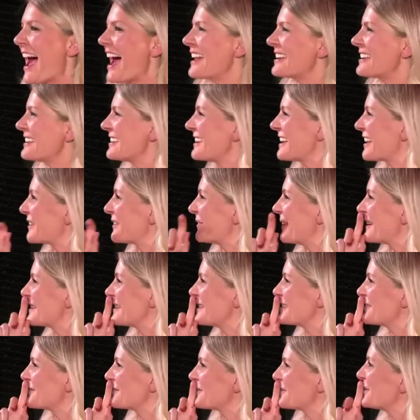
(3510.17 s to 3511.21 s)
And another
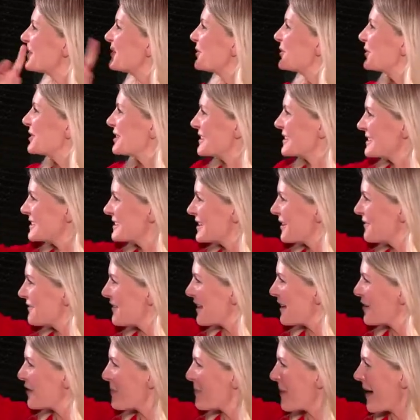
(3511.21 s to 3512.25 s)
question from the audience over
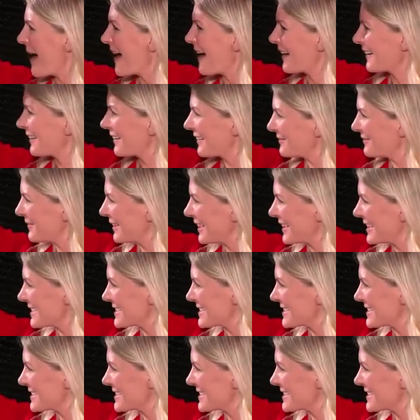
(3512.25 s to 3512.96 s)
there at the back, please.